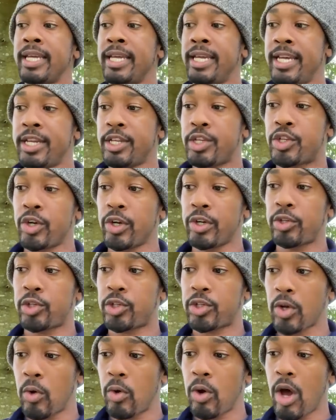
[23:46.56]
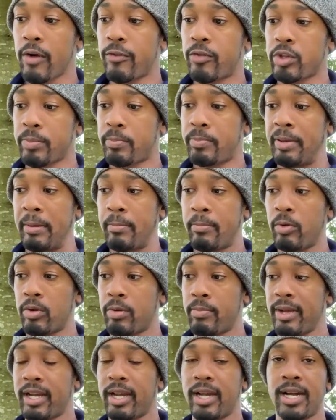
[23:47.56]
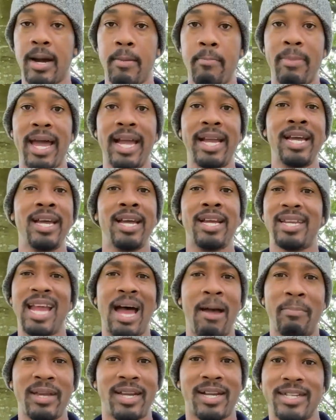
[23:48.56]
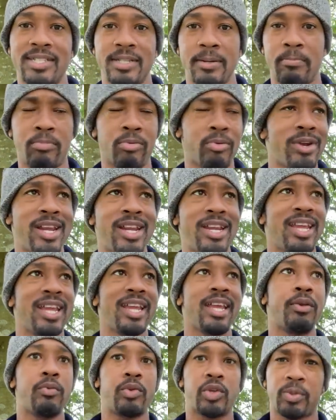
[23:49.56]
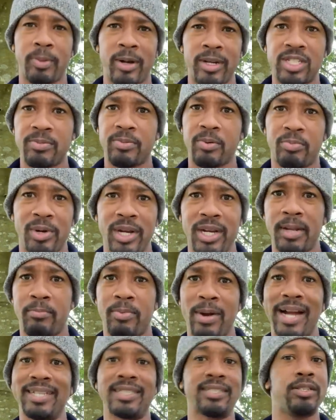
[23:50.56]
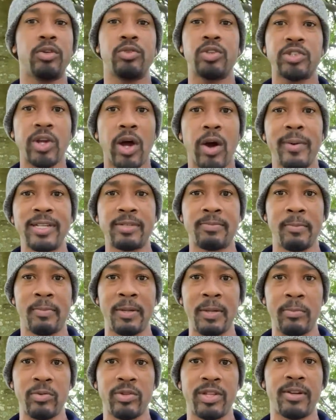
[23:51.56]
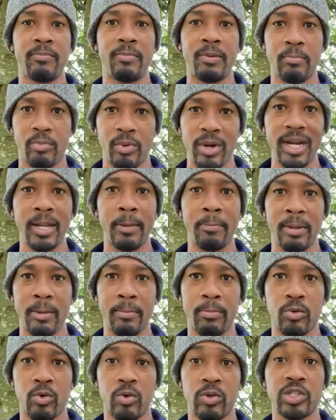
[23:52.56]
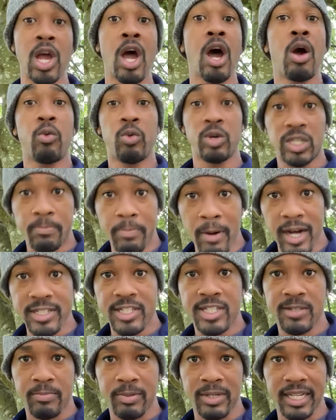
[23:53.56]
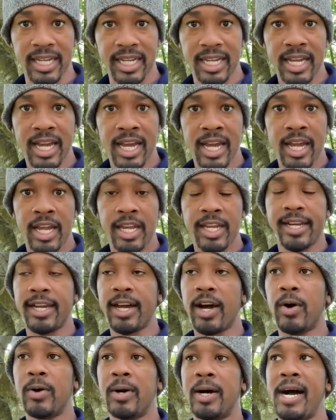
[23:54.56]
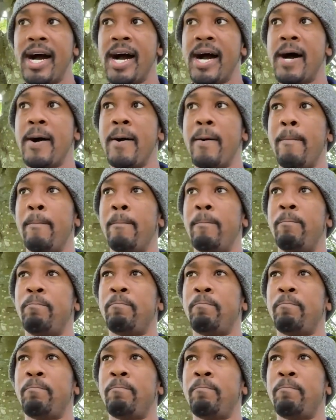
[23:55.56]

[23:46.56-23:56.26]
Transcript: it took so long for the pit bull to make a comeback, not because of breeding and responsible breeding practice. No, there's always been people that have been breeding pit bulls responsibly. You know, um,